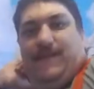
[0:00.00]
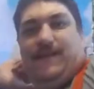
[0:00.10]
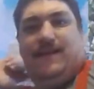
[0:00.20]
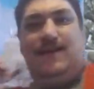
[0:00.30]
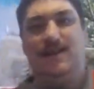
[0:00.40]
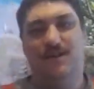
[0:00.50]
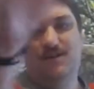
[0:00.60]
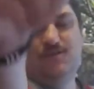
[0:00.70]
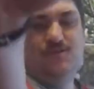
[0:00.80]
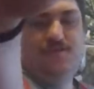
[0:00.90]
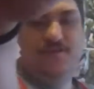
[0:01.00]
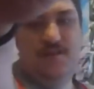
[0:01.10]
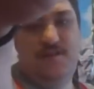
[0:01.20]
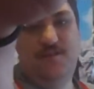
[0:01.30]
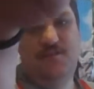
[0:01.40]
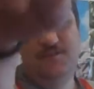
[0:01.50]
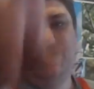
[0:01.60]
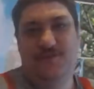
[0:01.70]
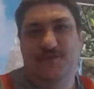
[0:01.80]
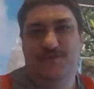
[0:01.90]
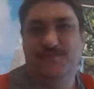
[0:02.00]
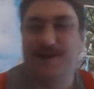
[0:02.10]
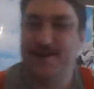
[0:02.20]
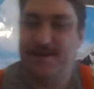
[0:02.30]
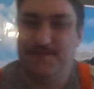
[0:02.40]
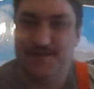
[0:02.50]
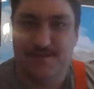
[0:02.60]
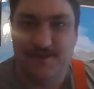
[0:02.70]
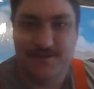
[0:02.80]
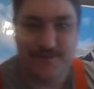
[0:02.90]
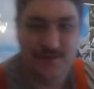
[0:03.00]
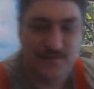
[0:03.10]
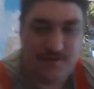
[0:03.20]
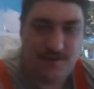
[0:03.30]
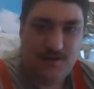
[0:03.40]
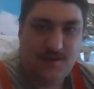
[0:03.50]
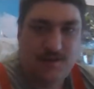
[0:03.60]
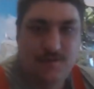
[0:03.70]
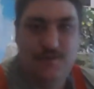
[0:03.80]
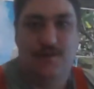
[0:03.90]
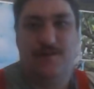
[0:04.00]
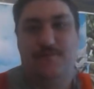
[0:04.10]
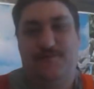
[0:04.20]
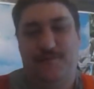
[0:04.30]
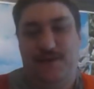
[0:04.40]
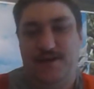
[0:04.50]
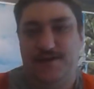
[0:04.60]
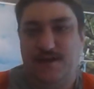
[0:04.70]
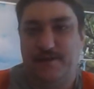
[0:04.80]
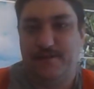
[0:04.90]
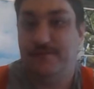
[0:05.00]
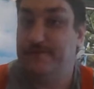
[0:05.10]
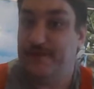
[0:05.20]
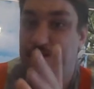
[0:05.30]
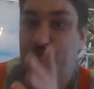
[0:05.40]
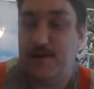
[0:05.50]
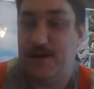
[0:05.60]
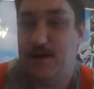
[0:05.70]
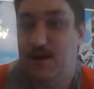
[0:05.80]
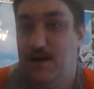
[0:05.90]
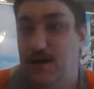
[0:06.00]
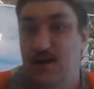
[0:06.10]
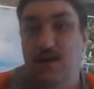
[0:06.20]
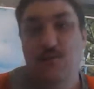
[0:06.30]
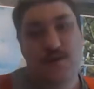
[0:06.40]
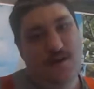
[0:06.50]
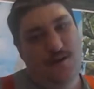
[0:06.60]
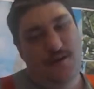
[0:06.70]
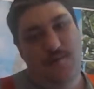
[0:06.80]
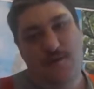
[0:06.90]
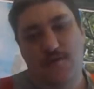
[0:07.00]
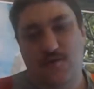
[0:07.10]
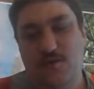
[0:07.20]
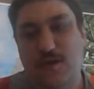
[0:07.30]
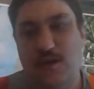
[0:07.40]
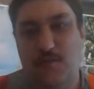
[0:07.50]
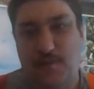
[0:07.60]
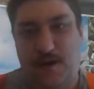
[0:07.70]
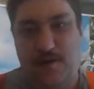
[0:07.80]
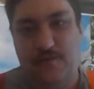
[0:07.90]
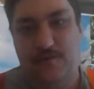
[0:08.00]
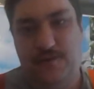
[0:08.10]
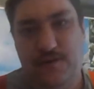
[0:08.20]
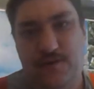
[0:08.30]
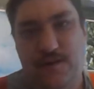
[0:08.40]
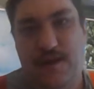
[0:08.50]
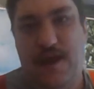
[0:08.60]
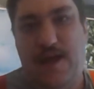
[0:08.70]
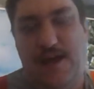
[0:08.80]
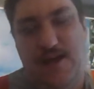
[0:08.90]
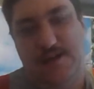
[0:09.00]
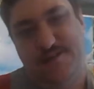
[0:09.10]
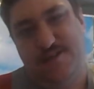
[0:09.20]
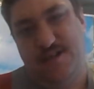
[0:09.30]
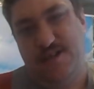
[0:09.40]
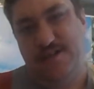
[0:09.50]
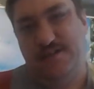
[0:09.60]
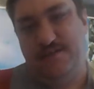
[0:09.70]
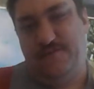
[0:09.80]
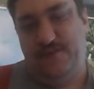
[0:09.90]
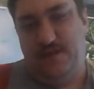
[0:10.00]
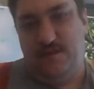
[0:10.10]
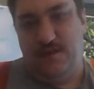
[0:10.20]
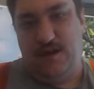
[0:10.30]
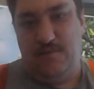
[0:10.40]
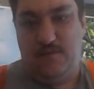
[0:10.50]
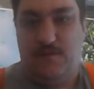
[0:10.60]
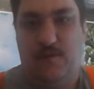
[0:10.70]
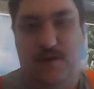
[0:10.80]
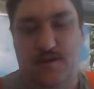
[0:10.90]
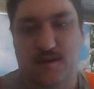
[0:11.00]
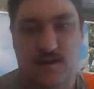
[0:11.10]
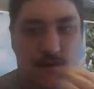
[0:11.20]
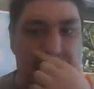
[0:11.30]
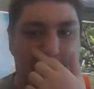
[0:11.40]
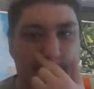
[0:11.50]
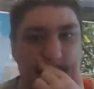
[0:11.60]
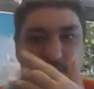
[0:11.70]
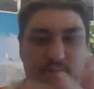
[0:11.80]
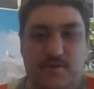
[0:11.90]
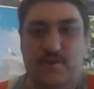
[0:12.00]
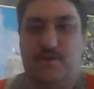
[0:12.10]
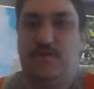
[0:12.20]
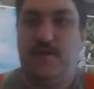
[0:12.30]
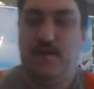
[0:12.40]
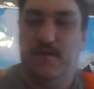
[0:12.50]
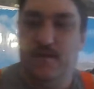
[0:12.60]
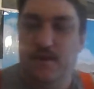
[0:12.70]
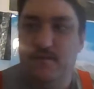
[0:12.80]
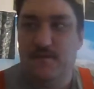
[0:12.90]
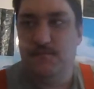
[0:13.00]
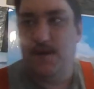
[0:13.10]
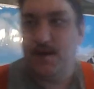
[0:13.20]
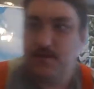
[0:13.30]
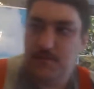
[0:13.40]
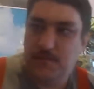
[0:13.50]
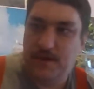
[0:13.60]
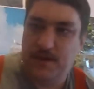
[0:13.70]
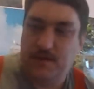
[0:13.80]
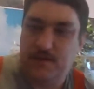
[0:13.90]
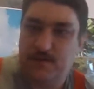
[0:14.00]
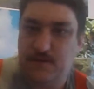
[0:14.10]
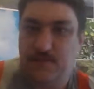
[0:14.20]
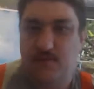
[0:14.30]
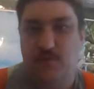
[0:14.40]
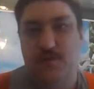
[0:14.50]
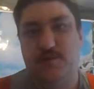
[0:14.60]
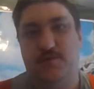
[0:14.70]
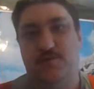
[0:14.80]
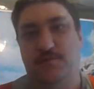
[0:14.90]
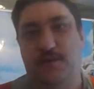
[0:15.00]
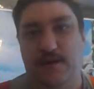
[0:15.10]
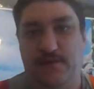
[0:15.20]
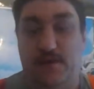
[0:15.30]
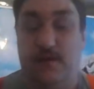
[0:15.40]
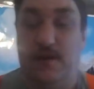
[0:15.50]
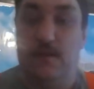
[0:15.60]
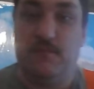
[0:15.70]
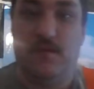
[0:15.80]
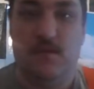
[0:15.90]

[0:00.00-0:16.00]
Hello all loonies and normals, my name is Joe Silver. Welcome to my channel. This week we're going to be talking about age and video games and Twitch. Do you think that there is a maximum age at which you should play video games?